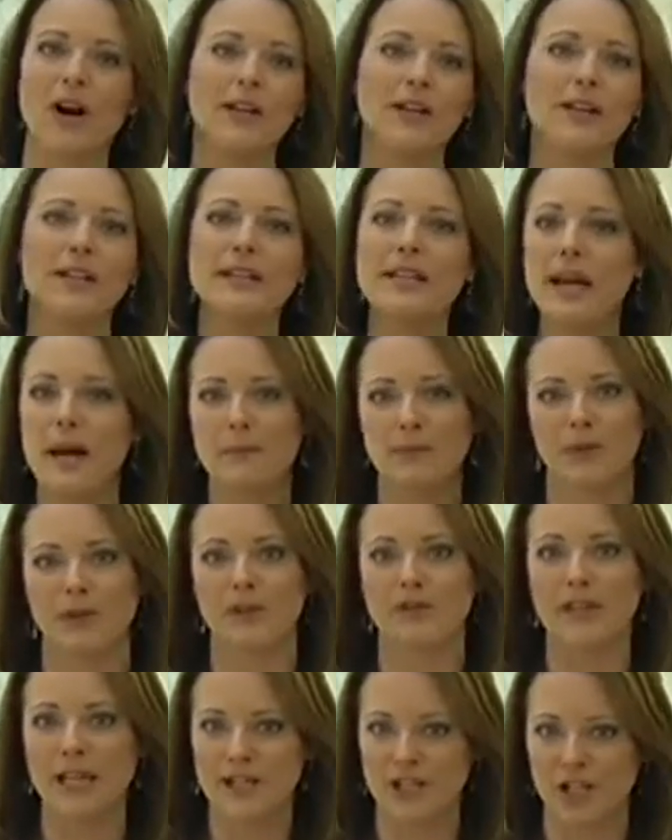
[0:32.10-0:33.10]
on a
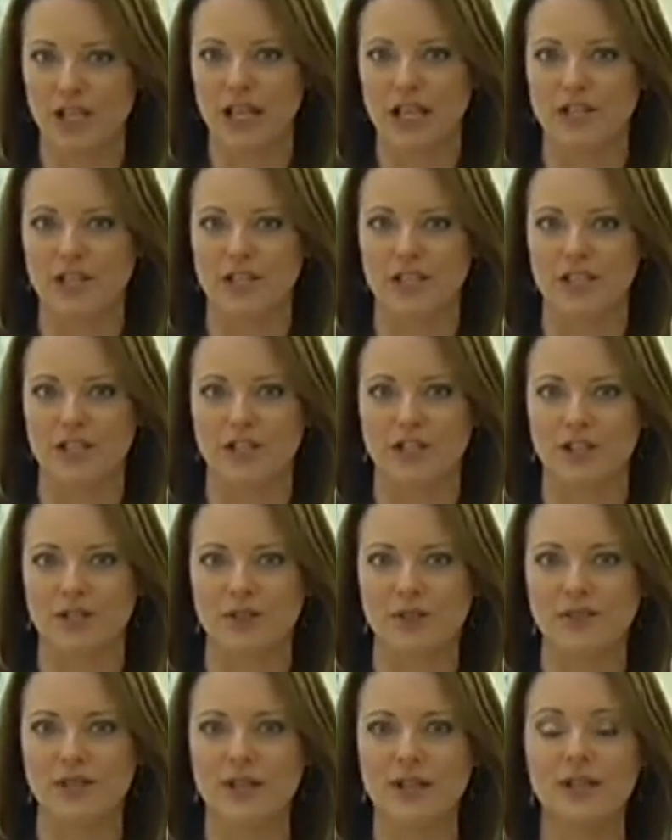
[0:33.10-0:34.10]
number of education
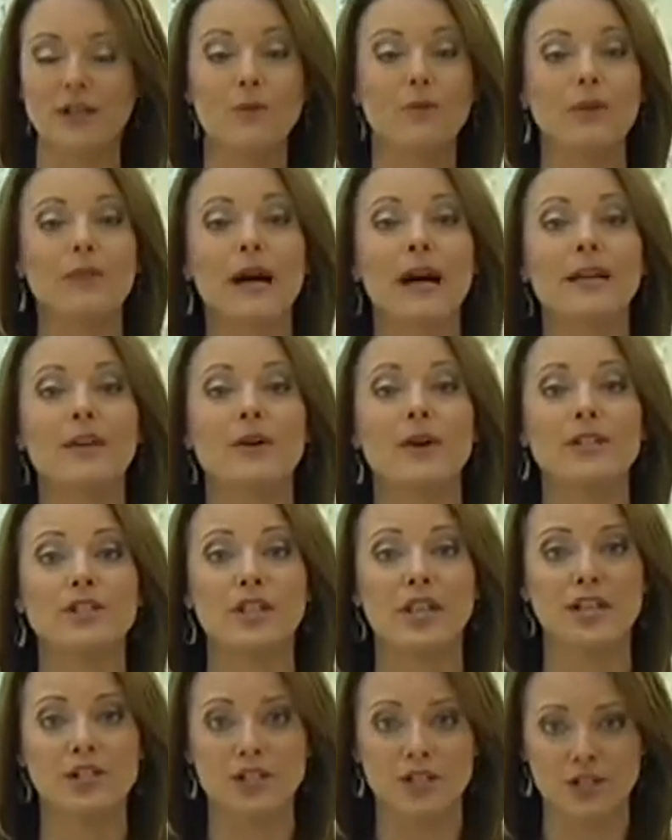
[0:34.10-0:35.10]
issues with Idaho
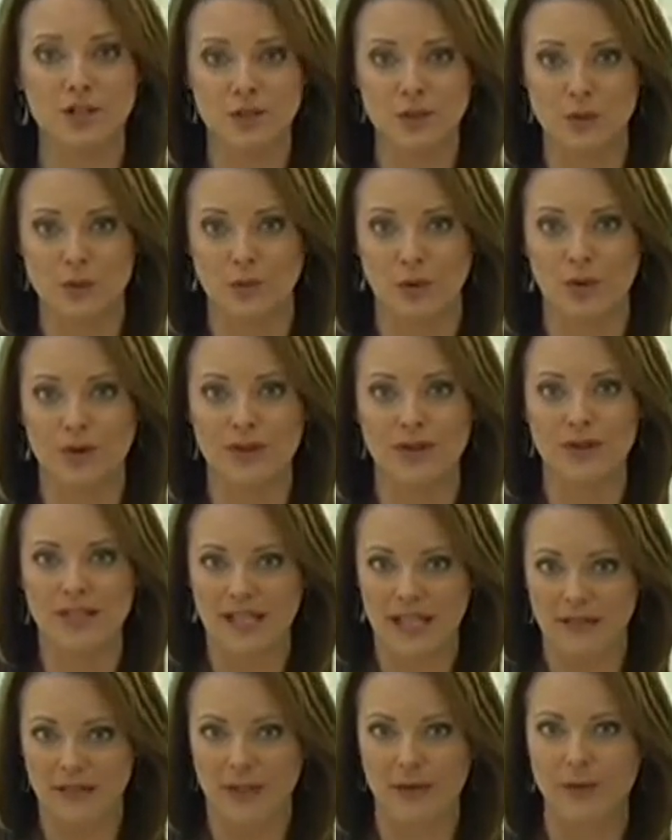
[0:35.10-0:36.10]
Education News
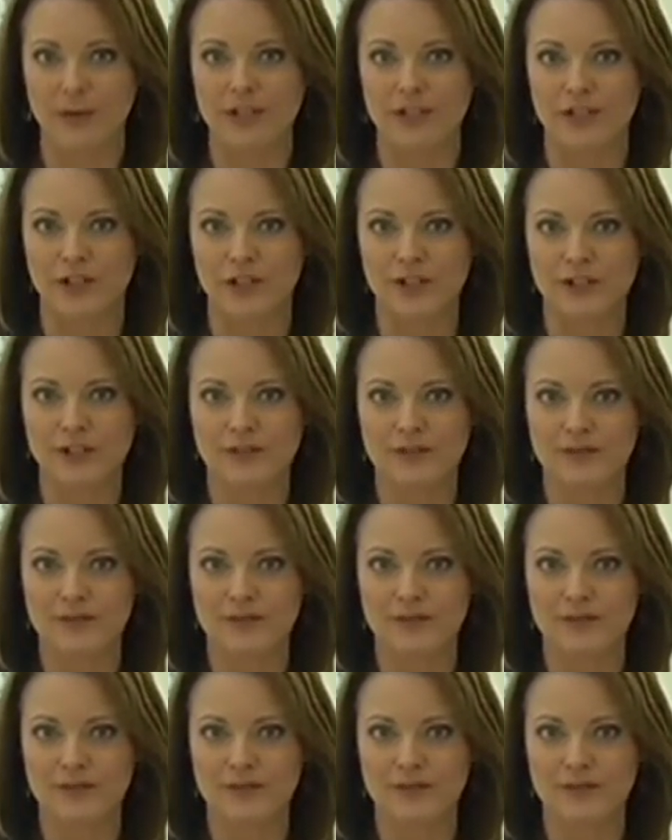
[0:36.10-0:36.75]
reporter Kevin Richert.